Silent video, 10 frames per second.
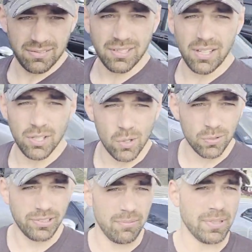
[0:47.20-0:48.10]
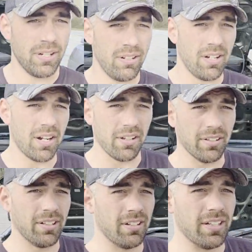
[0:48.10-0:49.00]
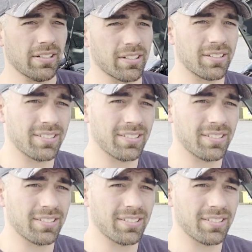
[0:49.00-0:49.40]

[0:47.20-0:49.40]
got a little something going on under the hood here.